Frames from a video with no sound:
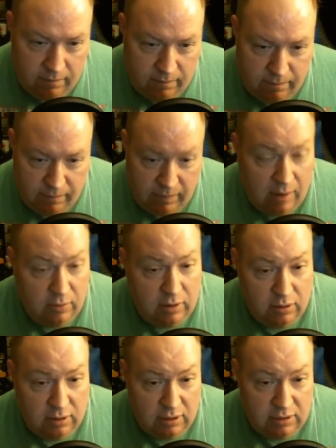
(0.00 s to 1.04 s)
Now
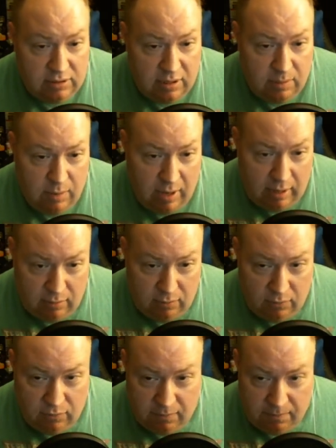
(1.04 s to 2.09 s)
here is the bad news.